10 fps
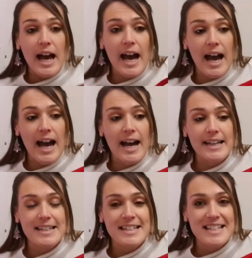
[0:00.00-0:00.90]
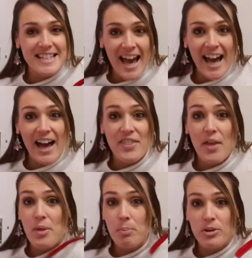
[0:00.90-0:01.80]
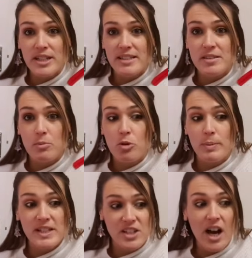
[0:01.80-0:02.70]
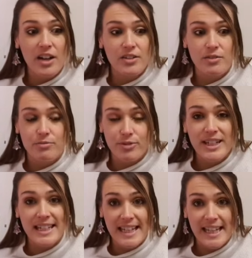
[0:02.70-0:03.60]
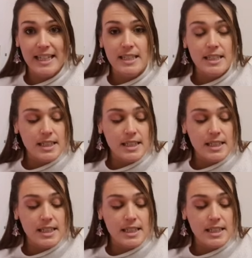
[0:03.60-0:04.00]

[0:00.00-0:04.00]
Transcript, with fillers: and yeah, and then the bodice will be done, really.